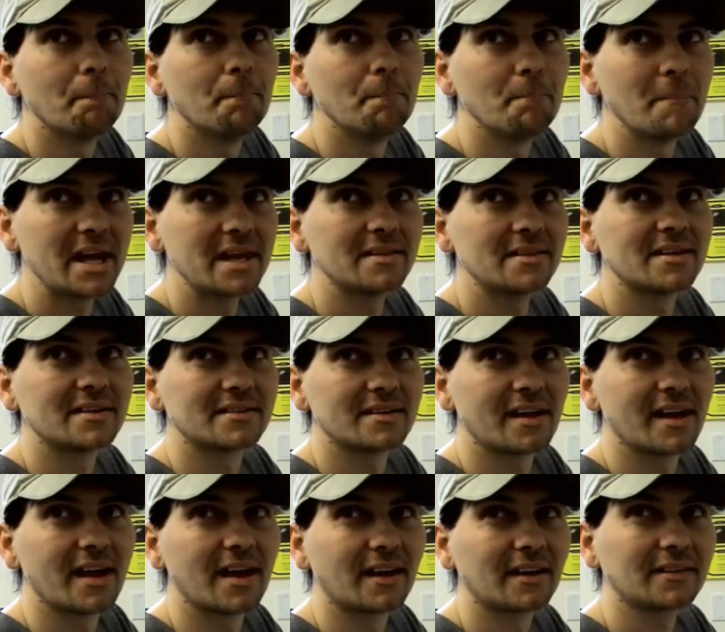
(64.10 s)
made the
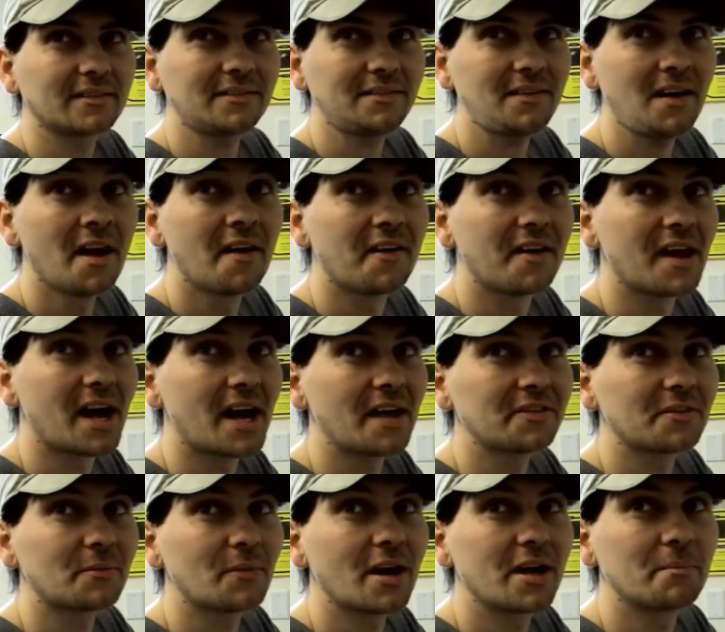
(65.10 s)
tank, not
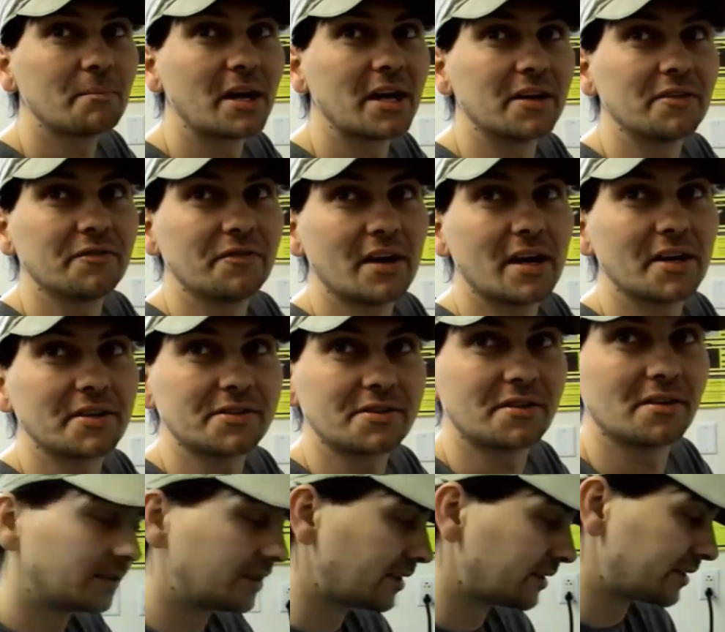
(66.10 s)
the reg
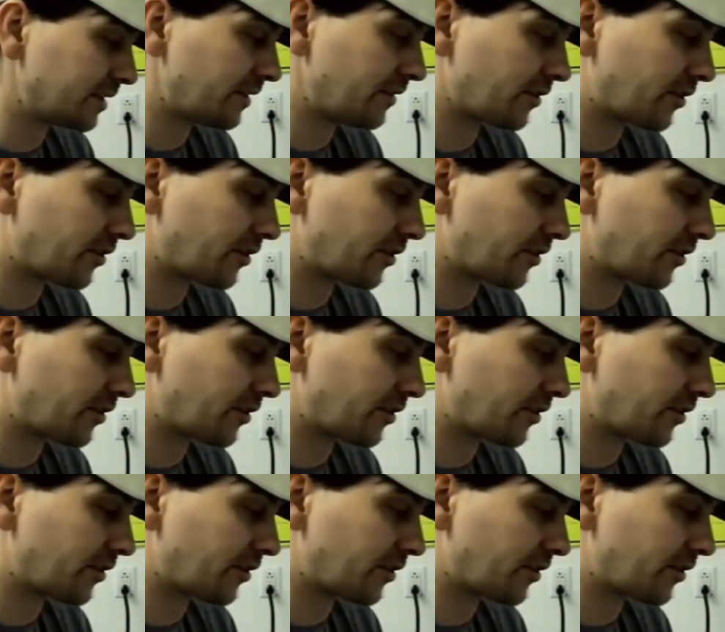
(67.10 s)
manufacturer. It's either